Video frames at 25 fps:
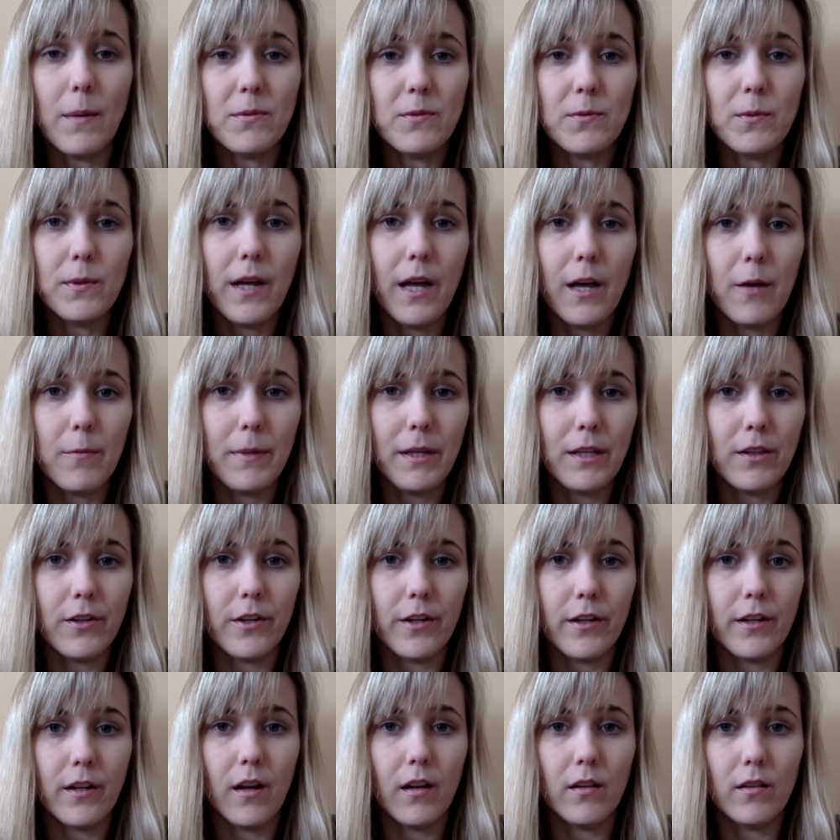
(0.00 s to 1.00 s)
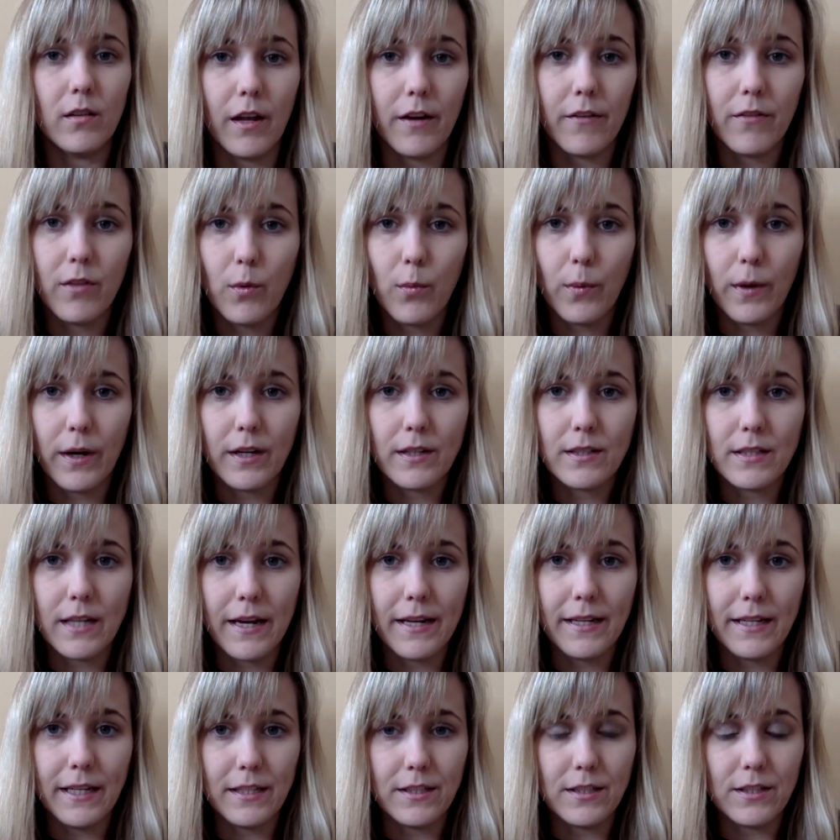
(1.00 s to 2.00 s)
will help me learn a lot of the words I
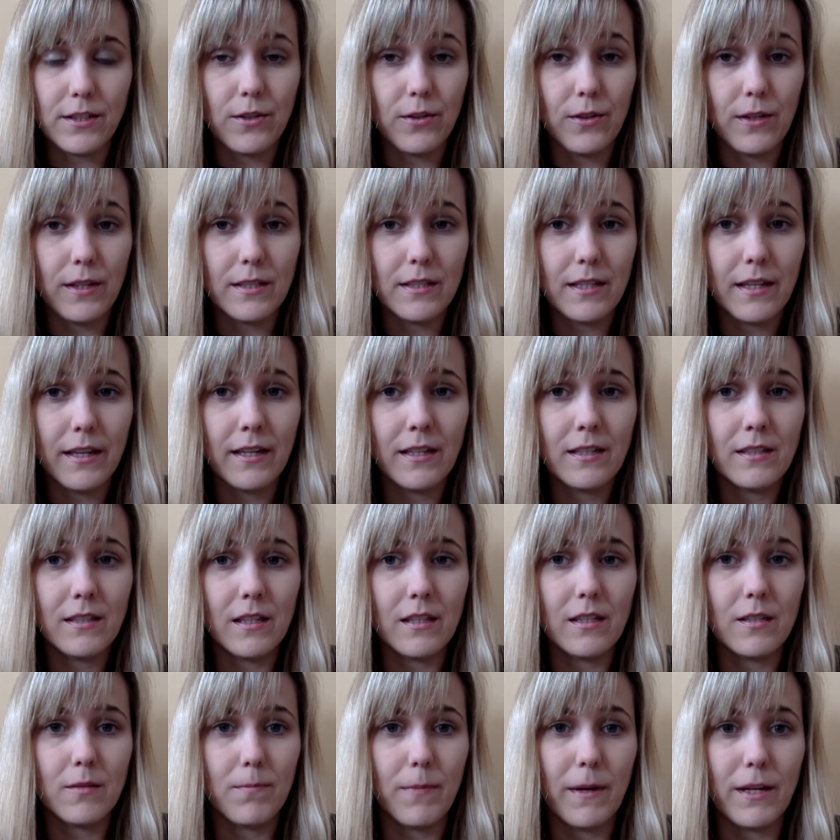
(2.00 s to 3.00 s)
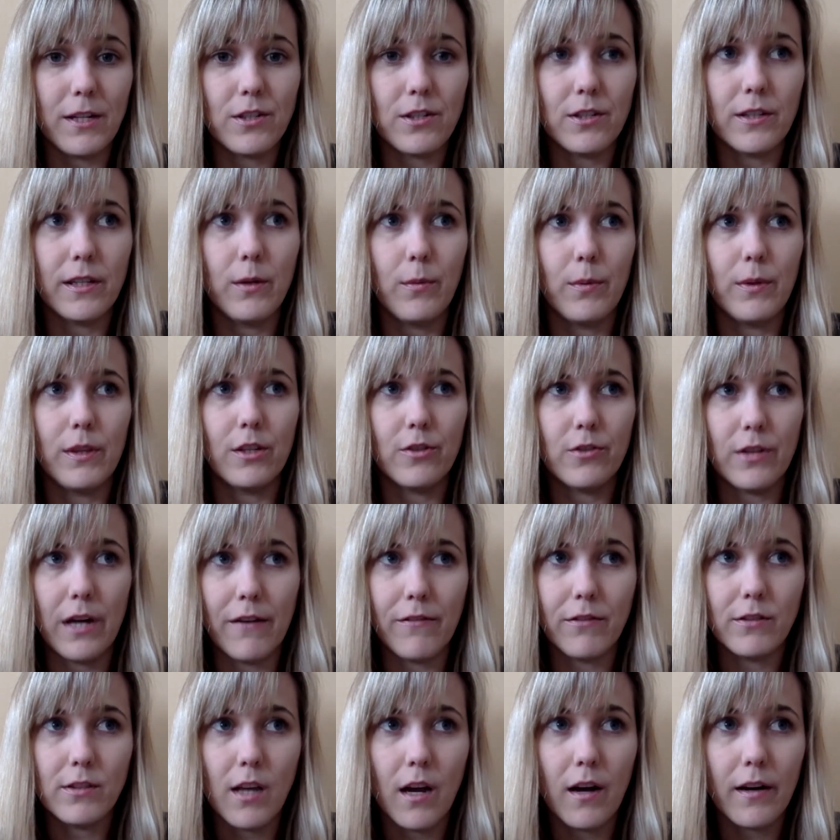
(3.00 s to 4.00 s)
need to do these things, especially with the
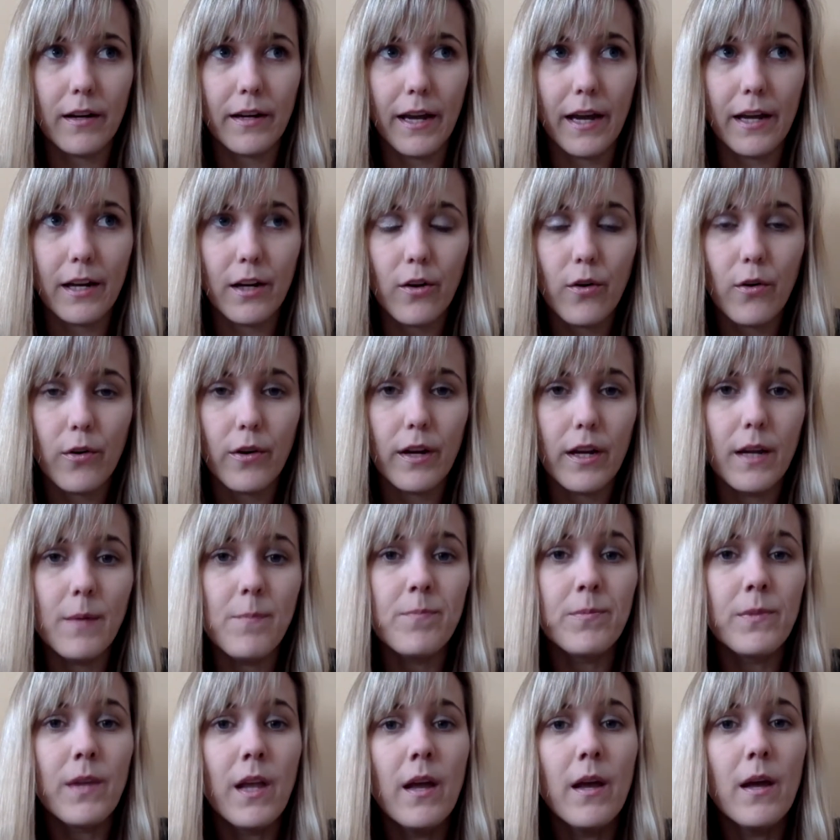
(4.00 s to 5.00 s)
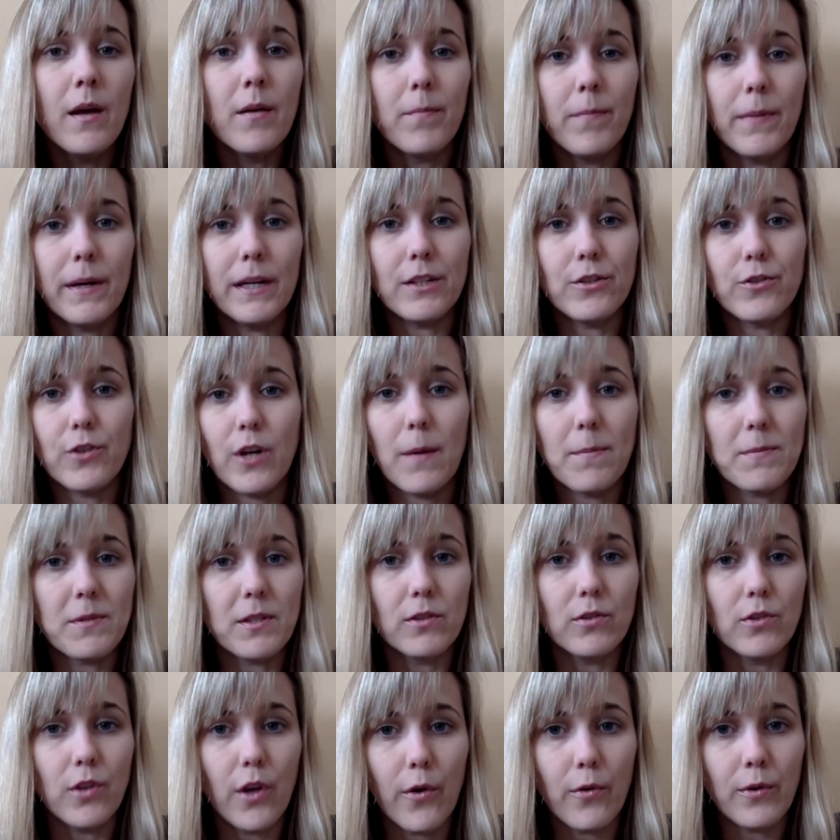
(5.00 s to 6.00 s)
travel talk category, but Drops
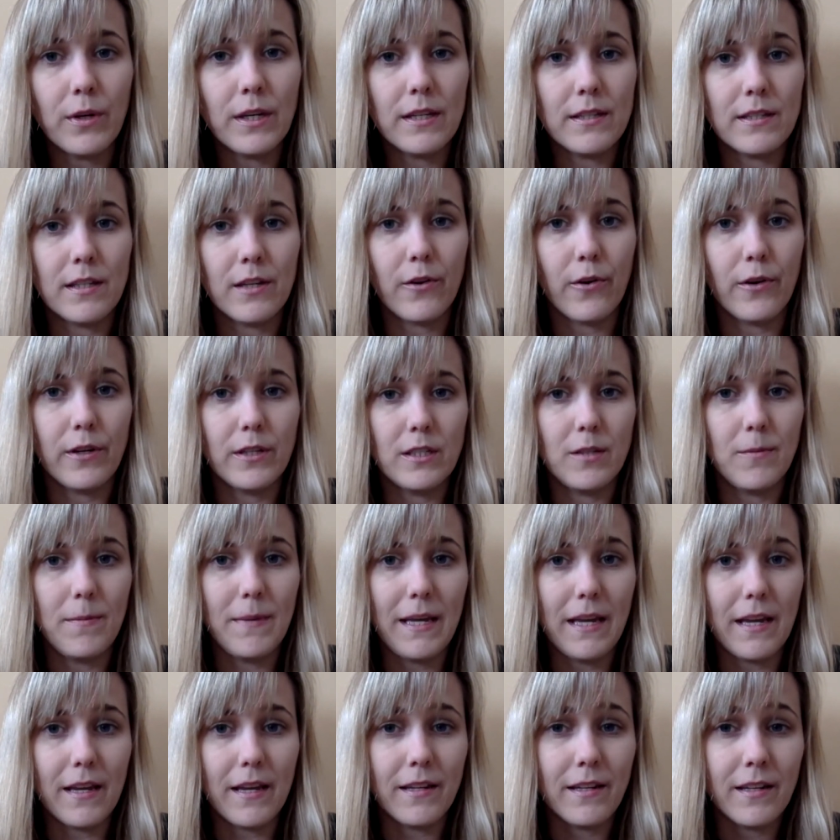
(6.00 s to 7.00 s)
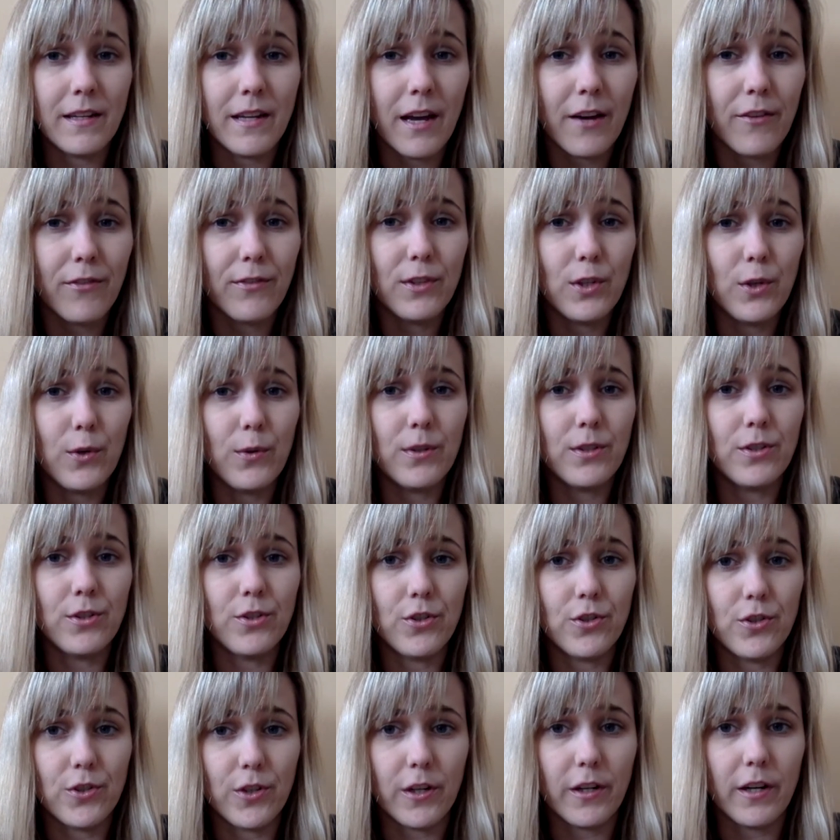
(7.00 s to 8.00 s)
alone isn't going to be enough to
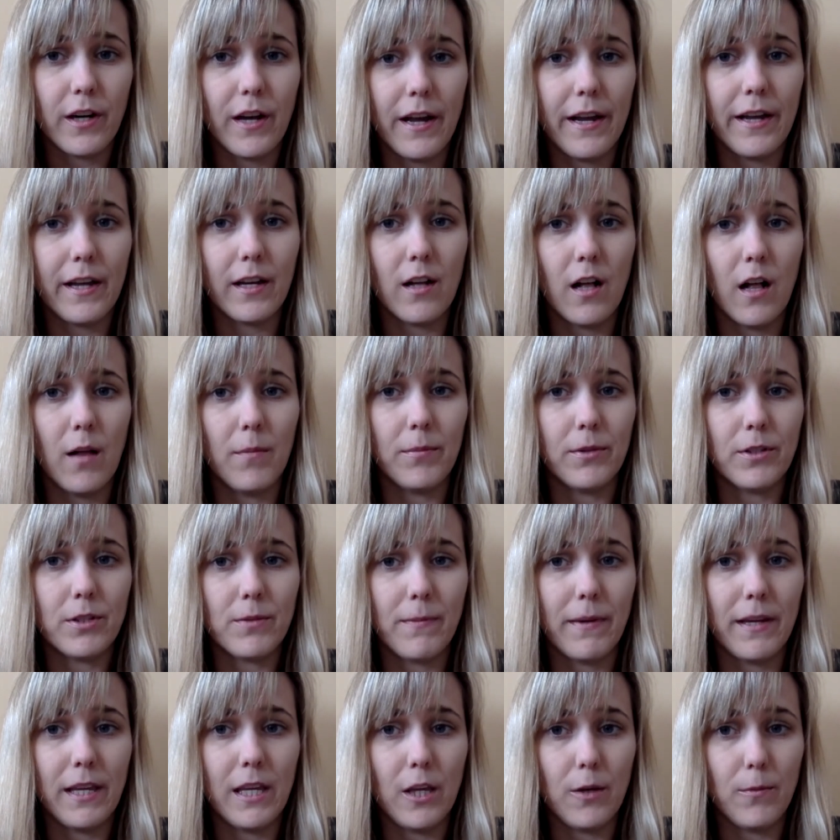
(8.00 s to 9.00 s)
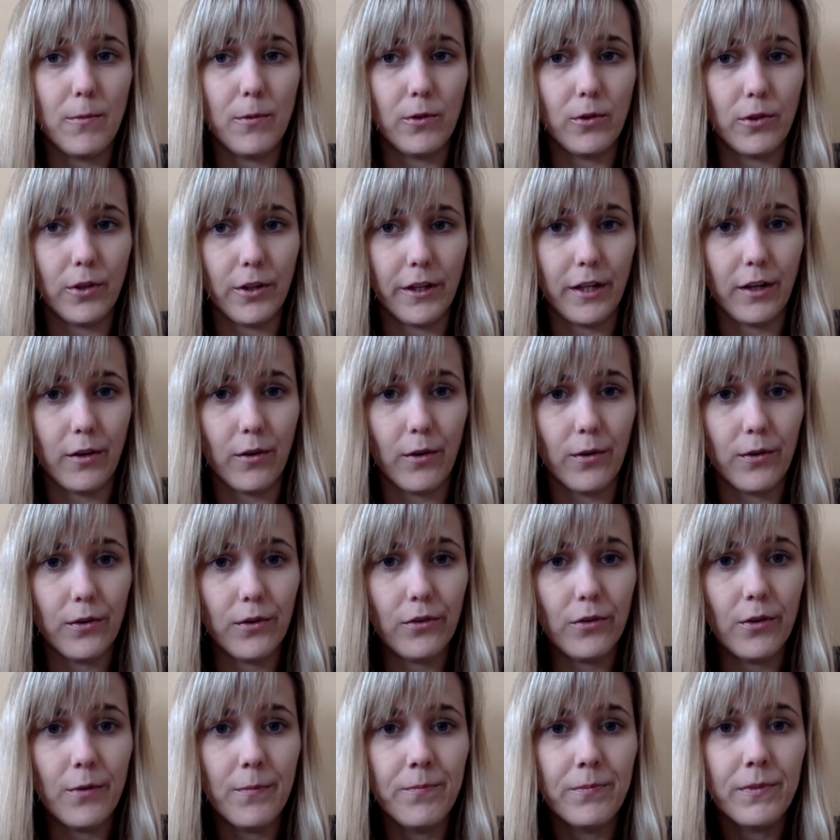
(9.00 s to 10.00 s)
ensure I accomplish my Hebrew learning goals.